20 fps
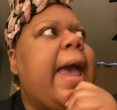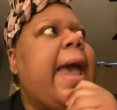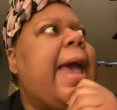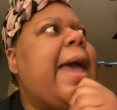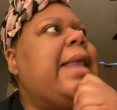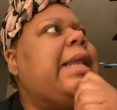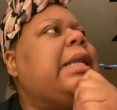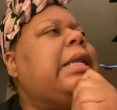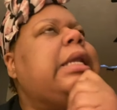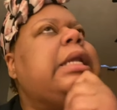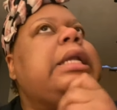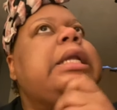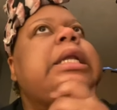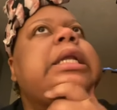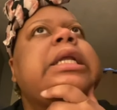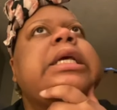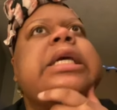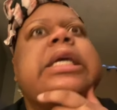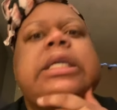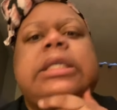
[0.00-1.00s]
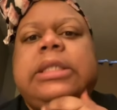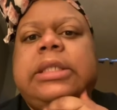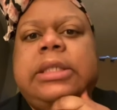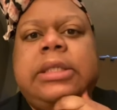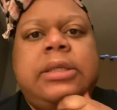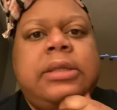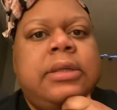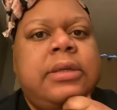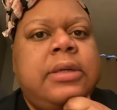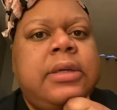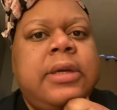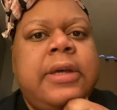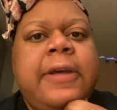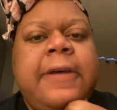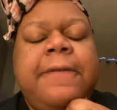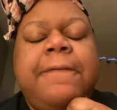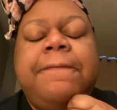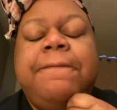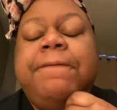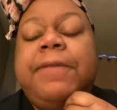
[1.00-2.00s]
at least
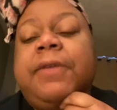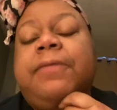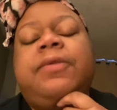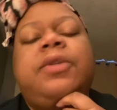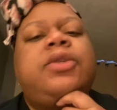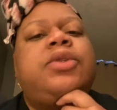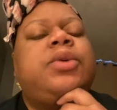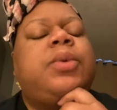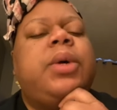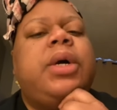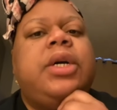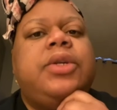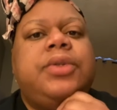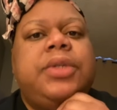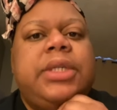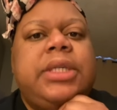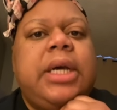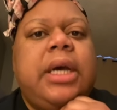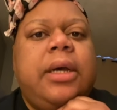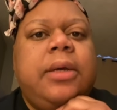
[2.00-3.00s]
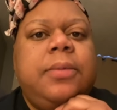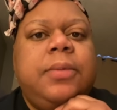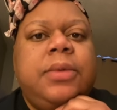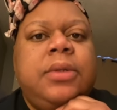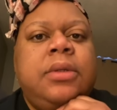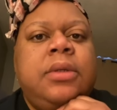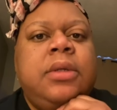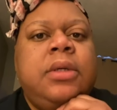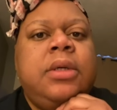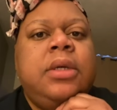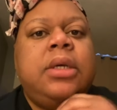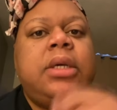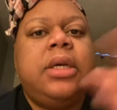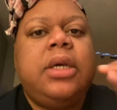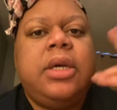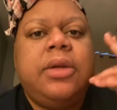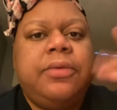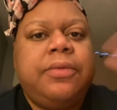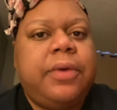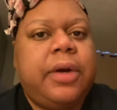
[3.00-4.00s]
50 to 100 times
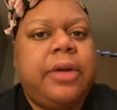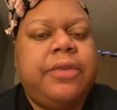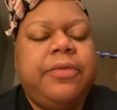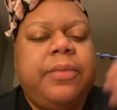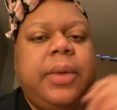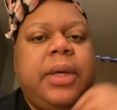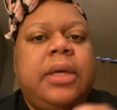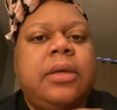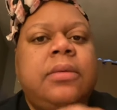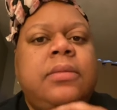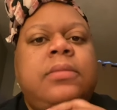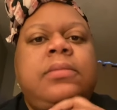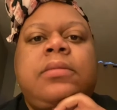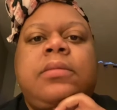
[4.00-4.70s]
in front of me.